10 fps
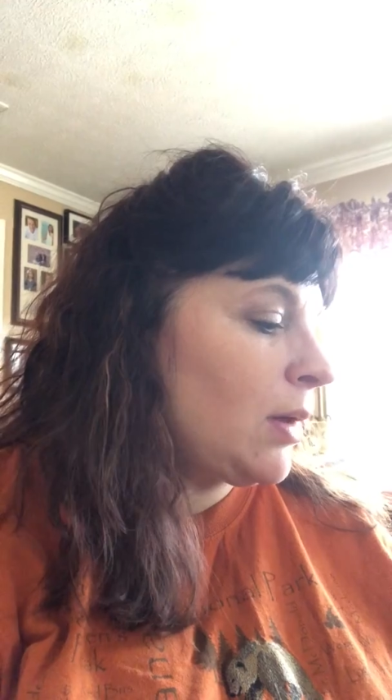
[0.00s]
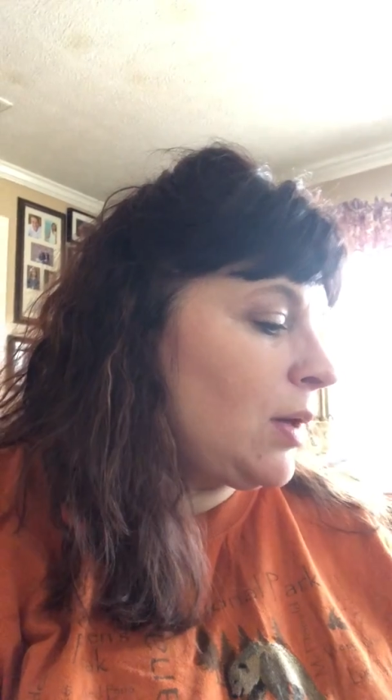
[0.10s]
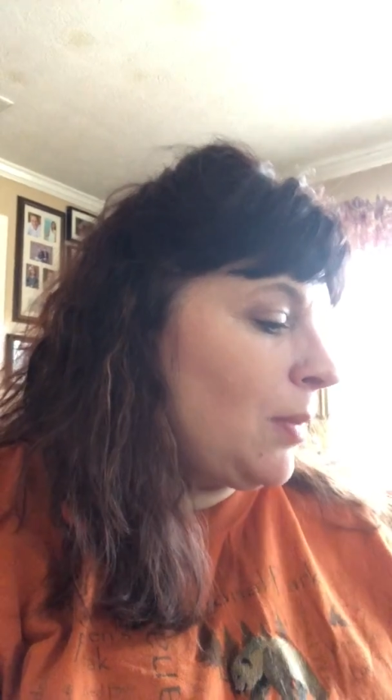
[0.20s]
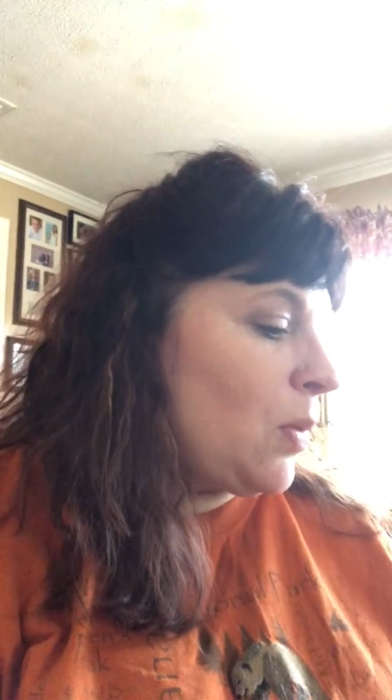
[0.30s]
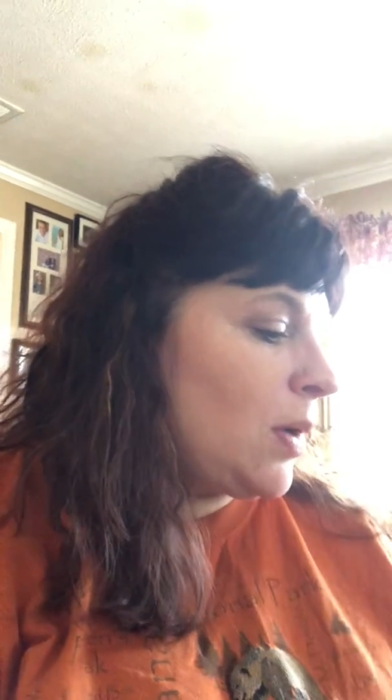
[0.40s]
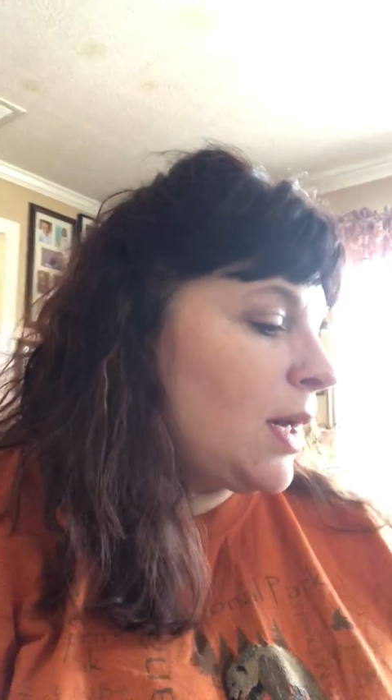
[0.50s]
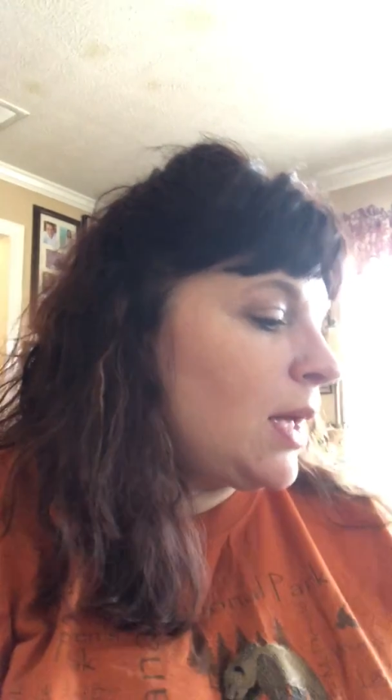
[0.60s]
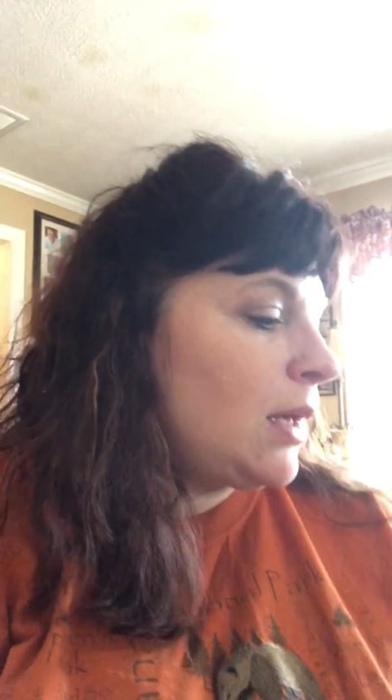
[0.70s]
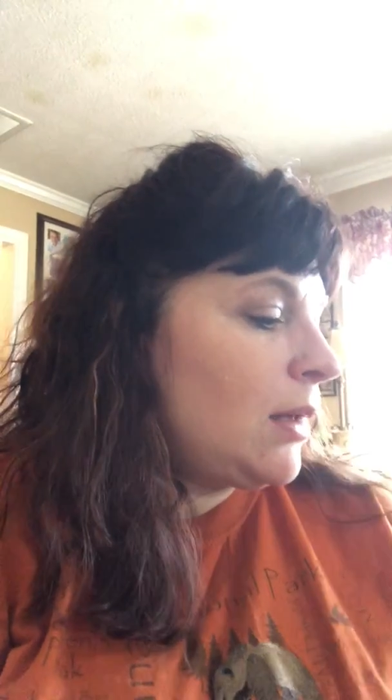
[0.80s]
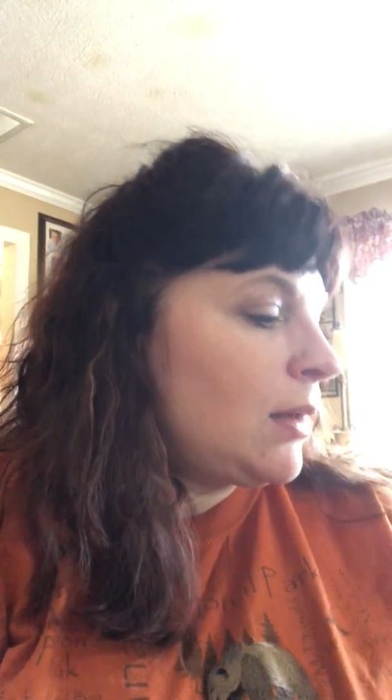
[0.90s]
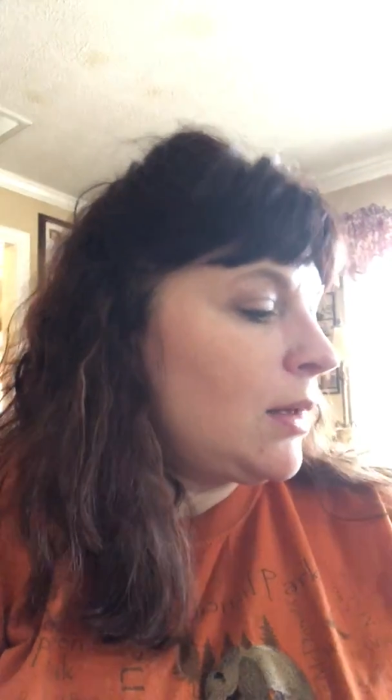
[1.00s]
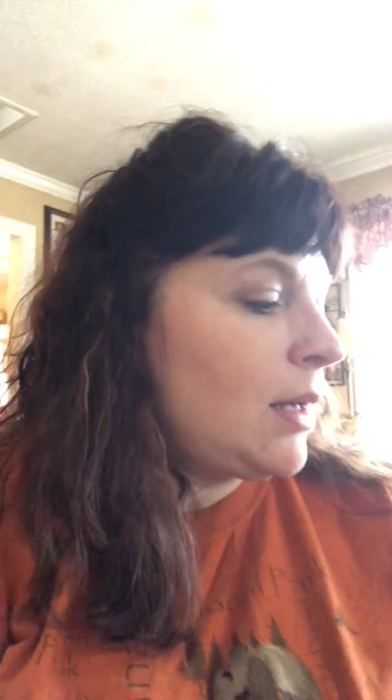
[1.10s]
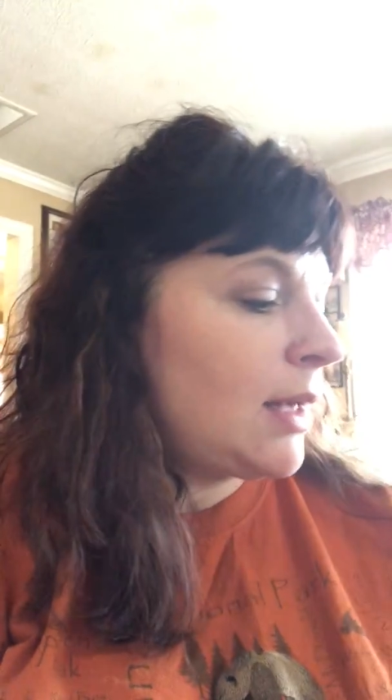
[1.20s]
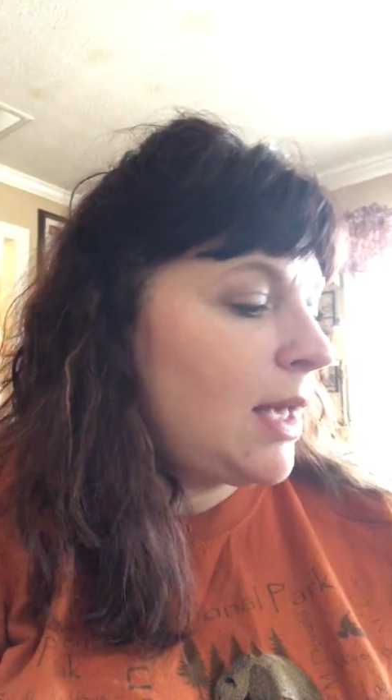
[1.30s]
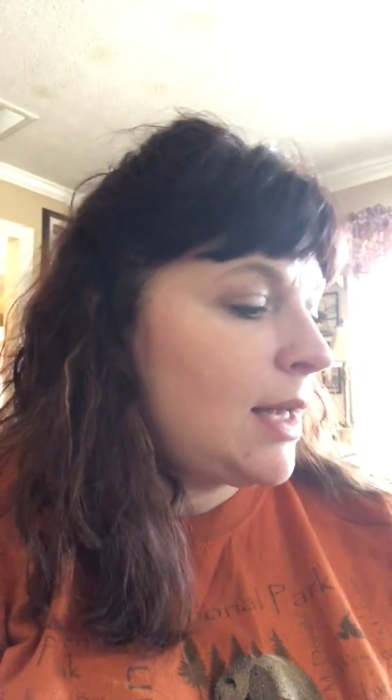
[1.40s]
your morning,
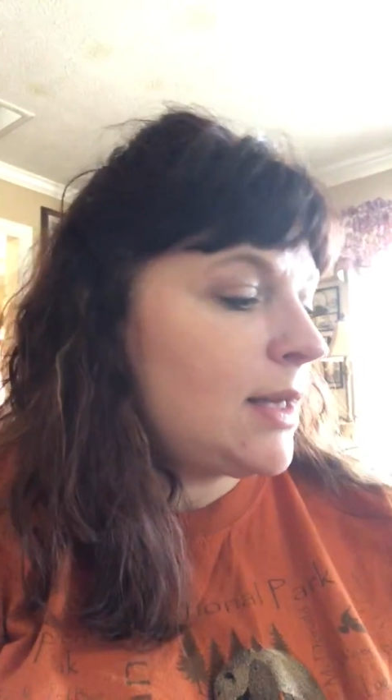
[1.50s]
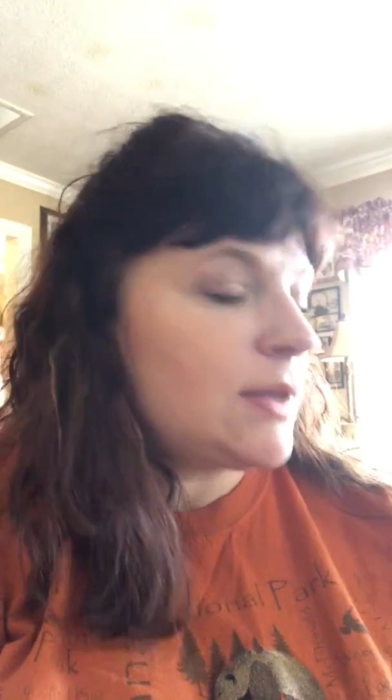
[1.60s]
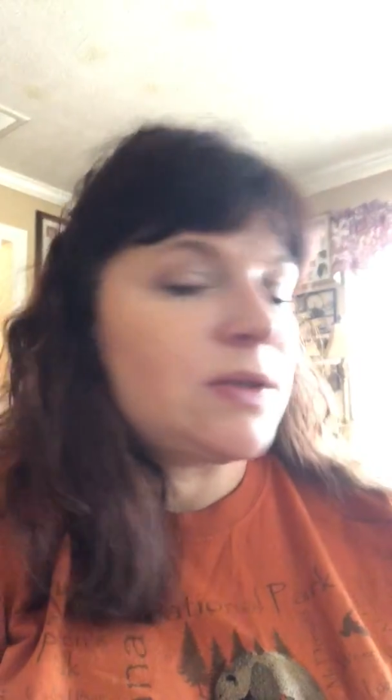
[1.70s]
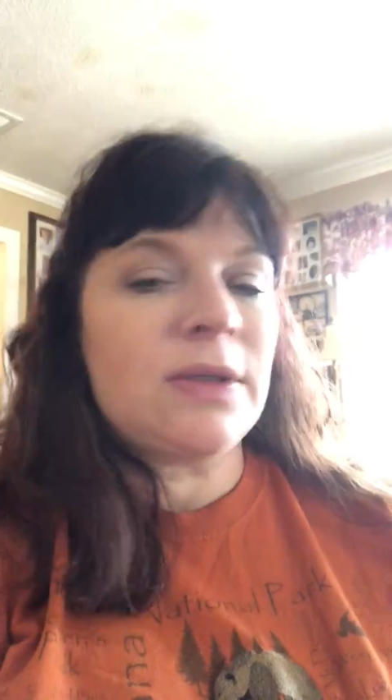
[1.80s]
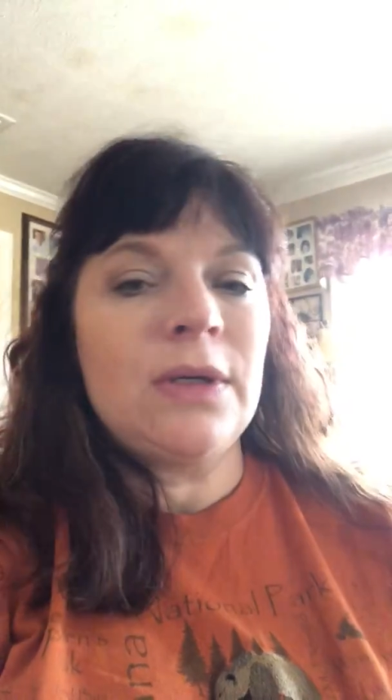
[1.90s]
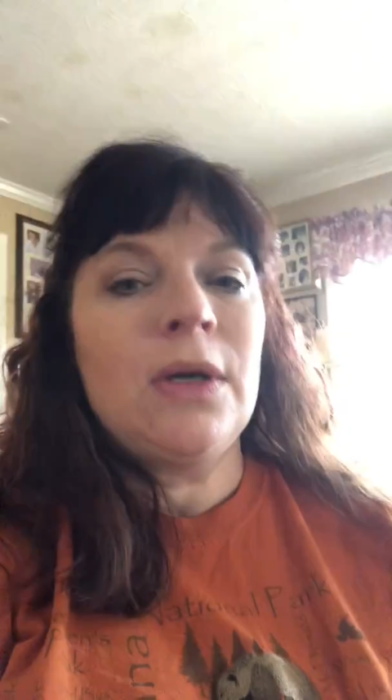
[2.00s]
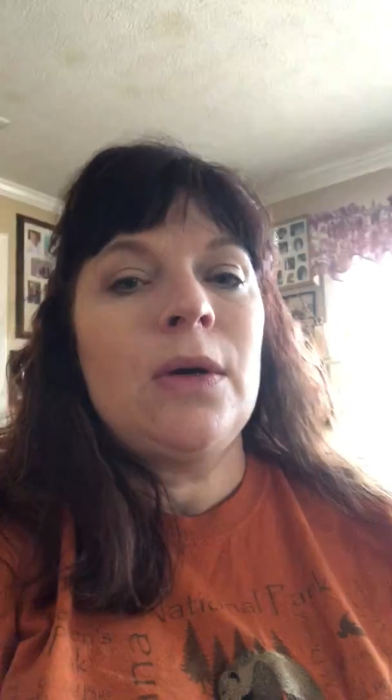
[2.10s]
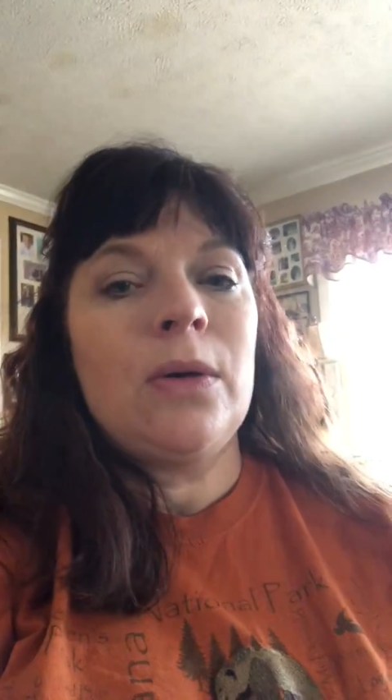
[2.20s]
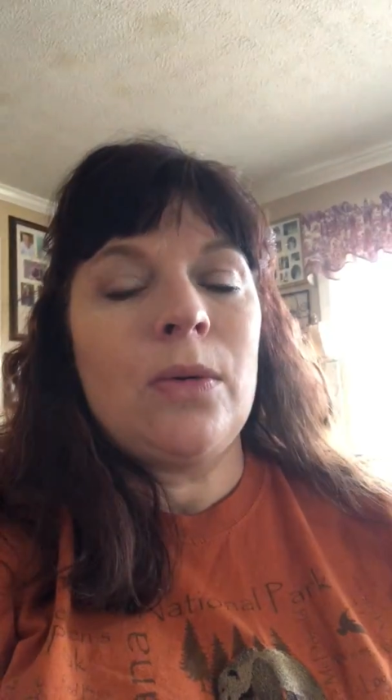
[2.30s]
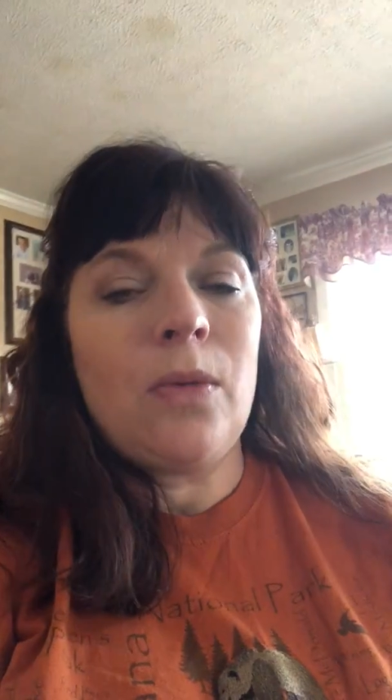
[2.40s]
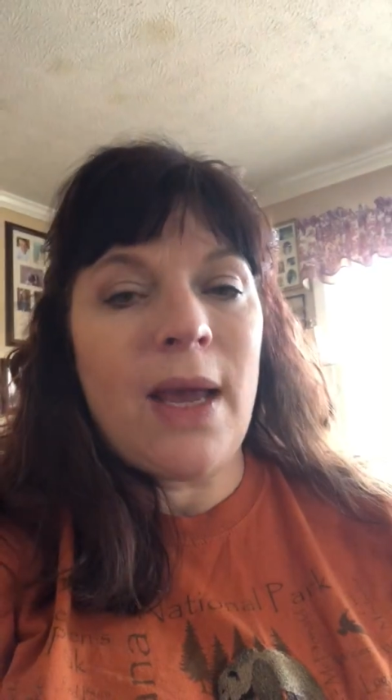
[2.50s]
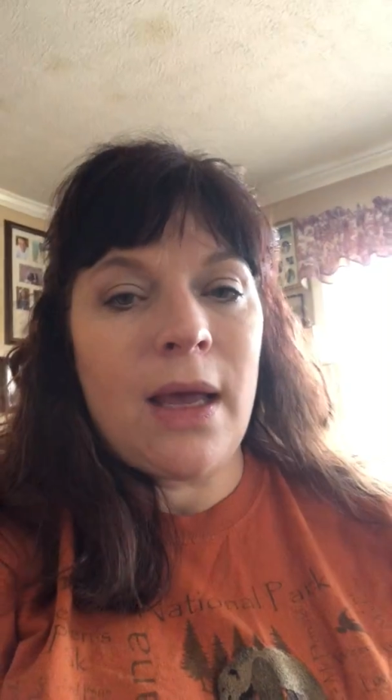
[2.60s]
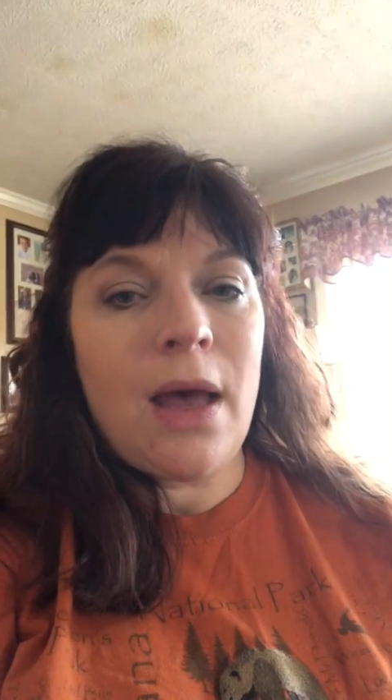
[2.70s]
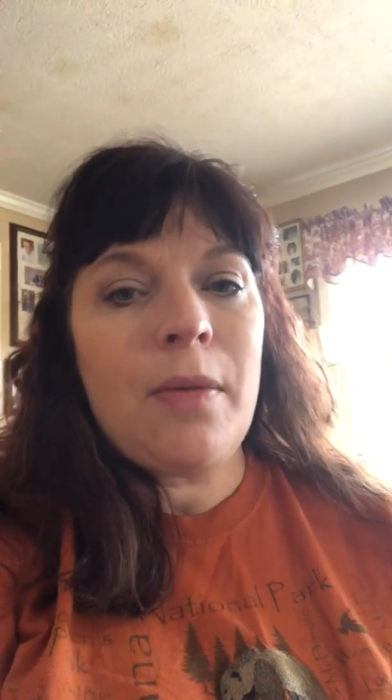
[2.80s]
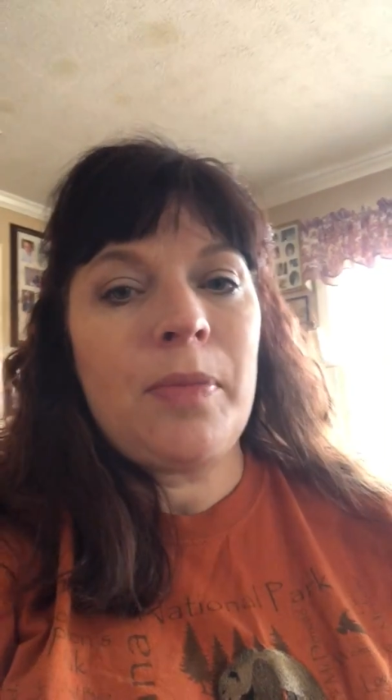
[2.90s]
again, is
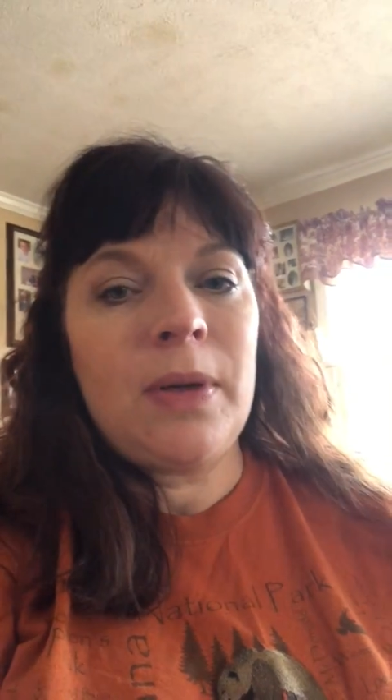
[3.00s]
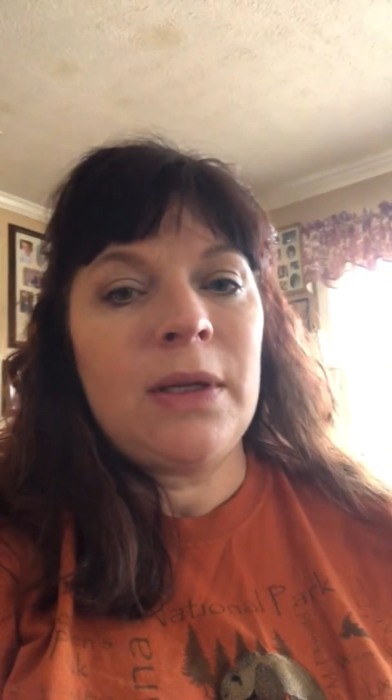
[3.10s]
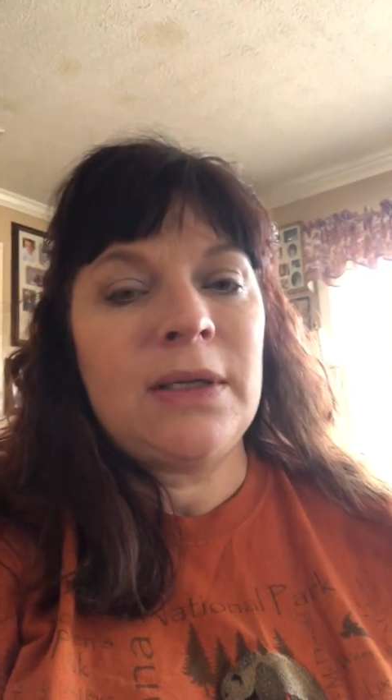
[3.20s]
wake up,